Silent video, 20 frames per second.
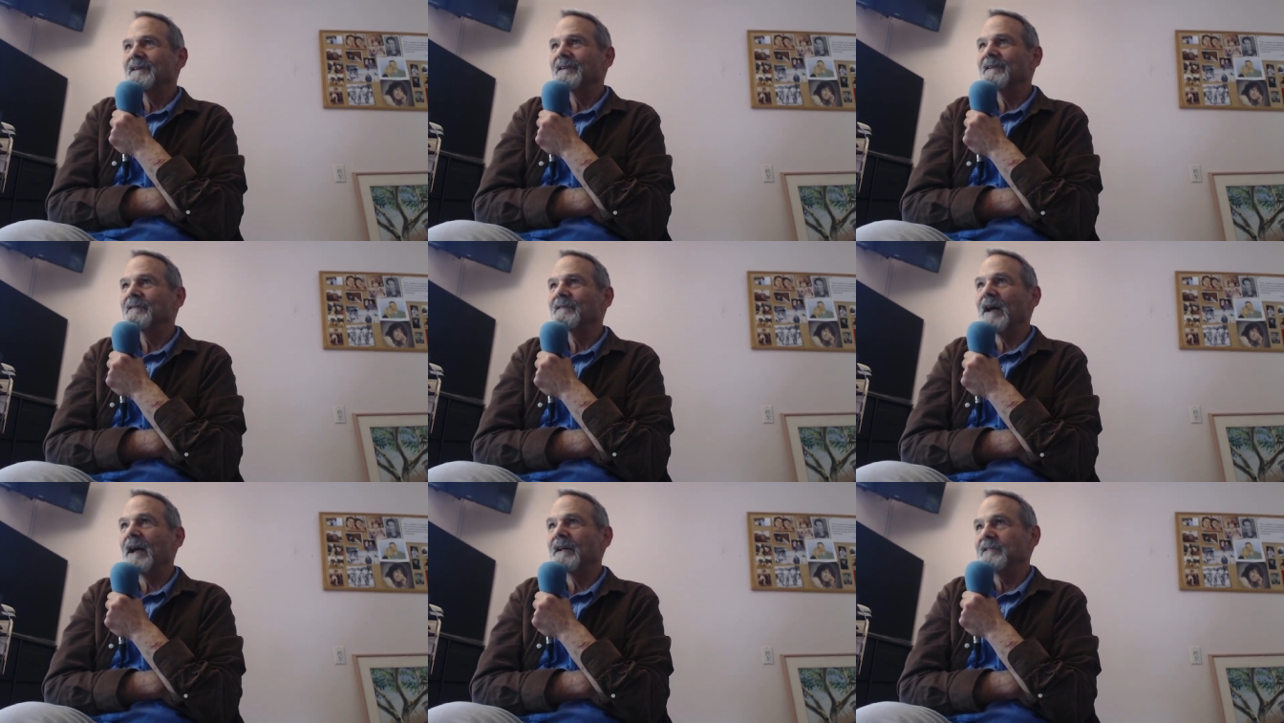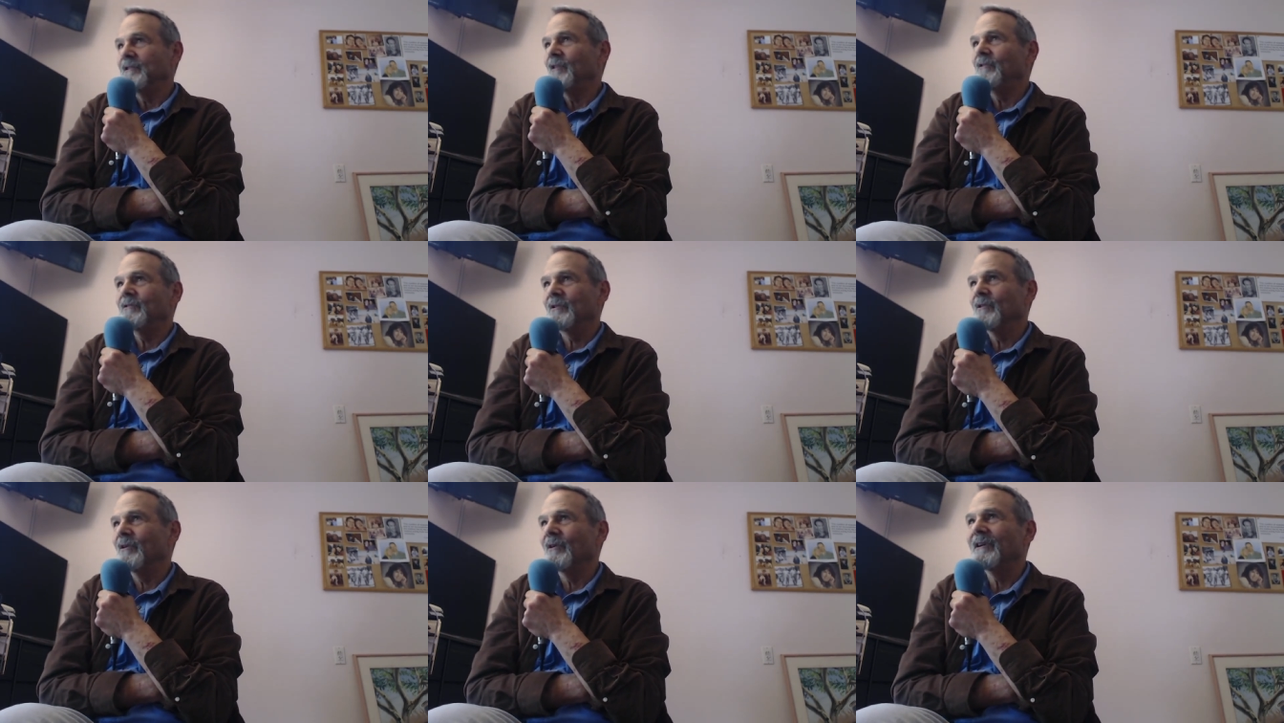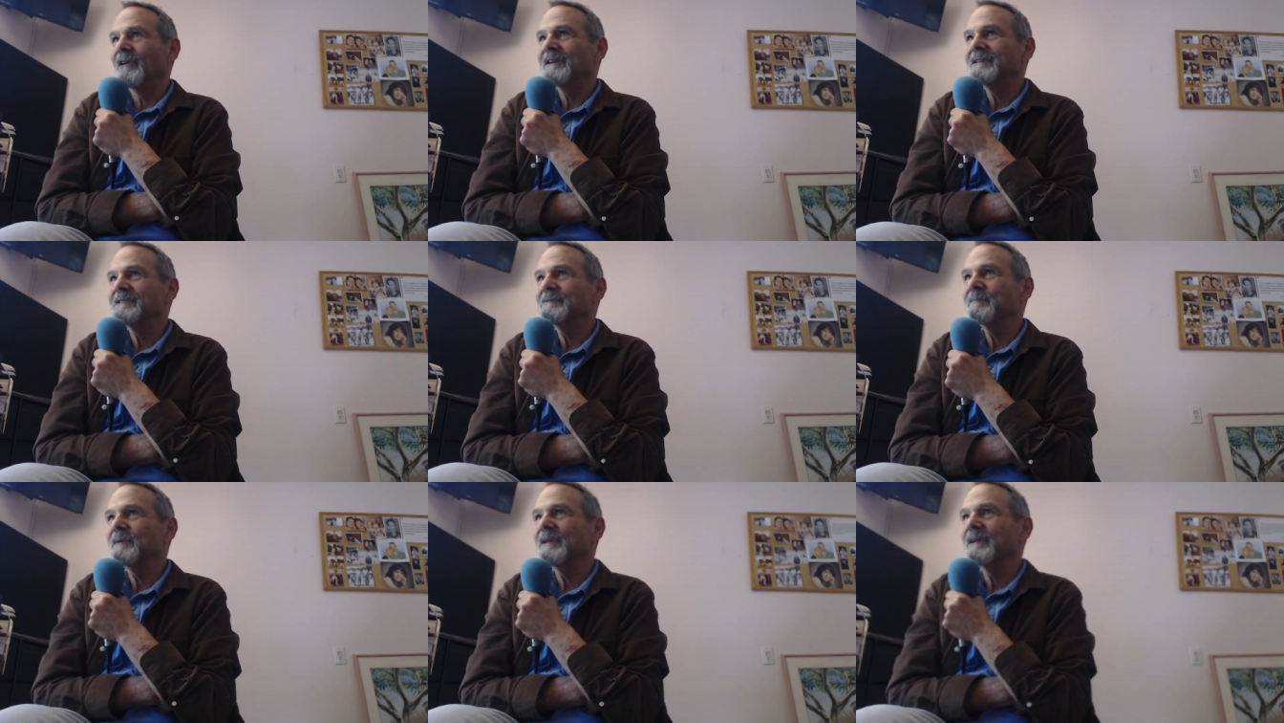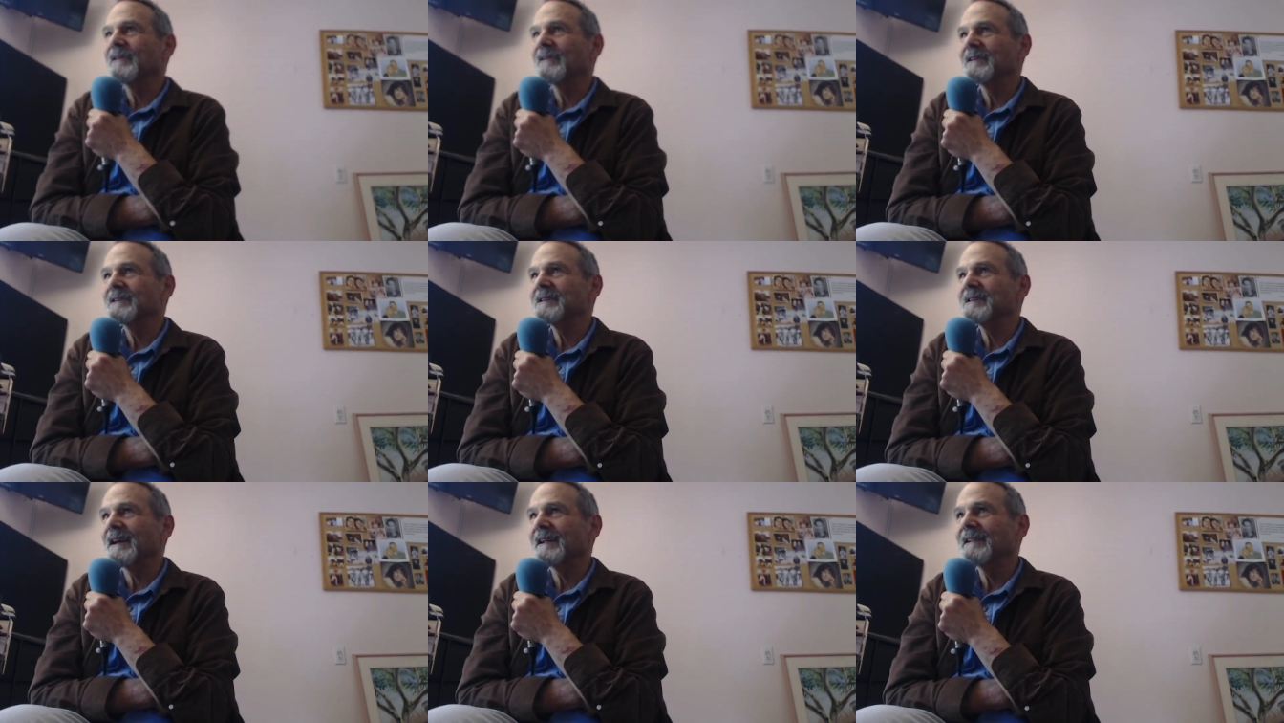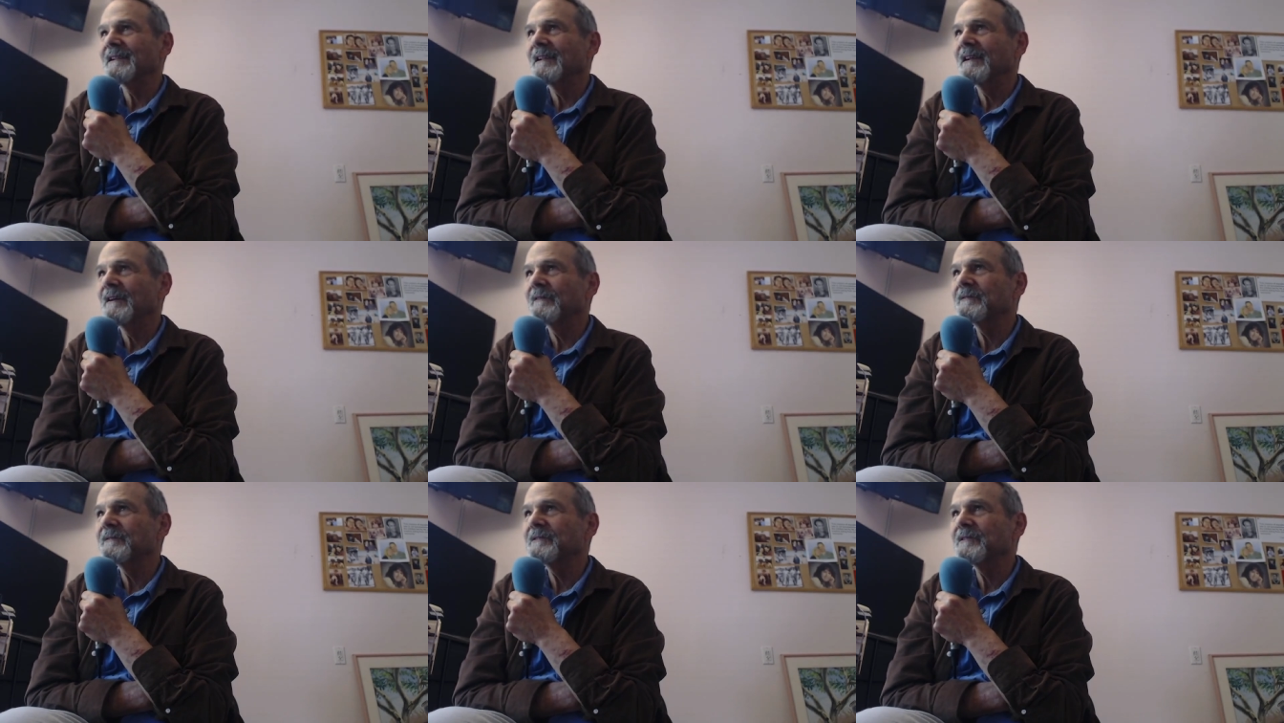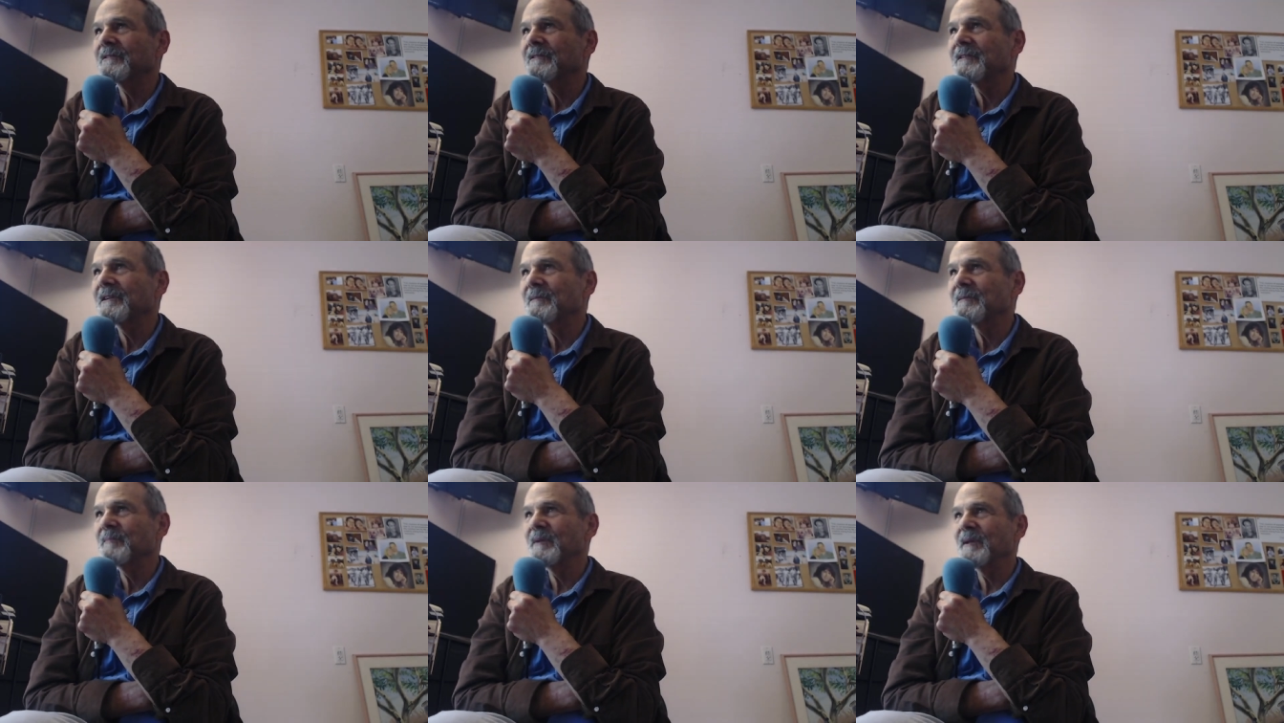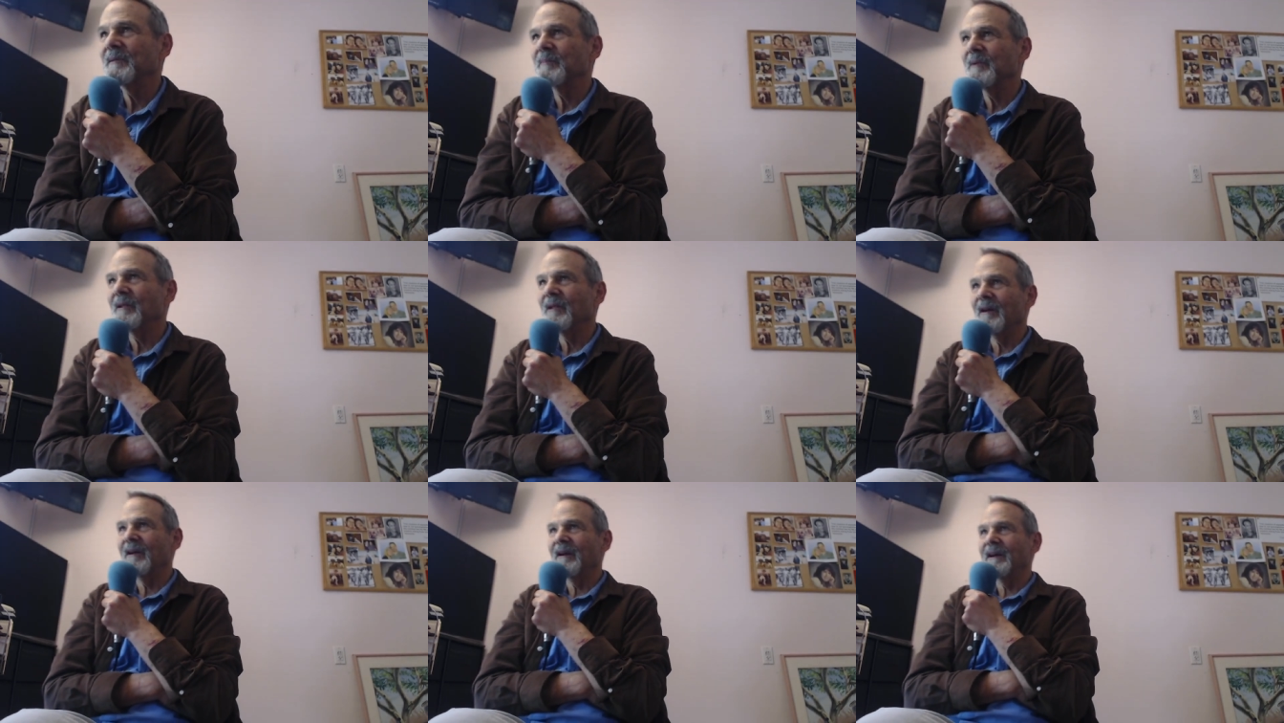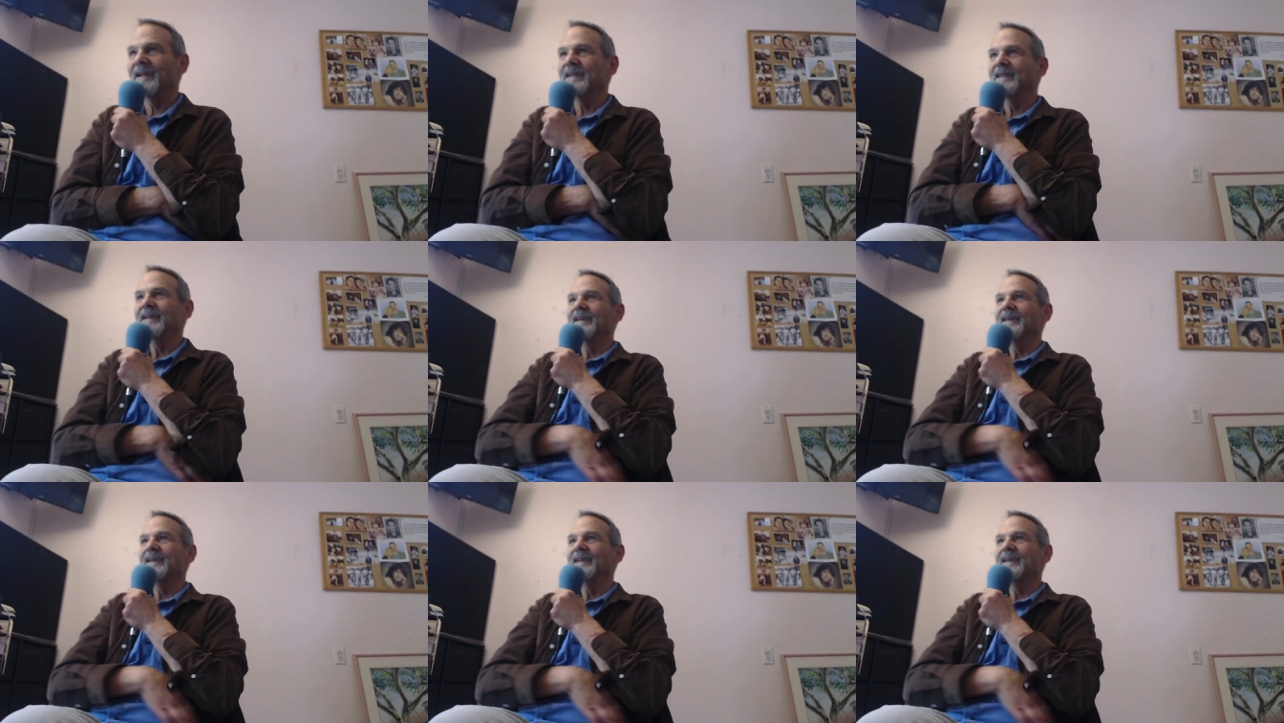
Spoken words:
at no cost, because I love turning people on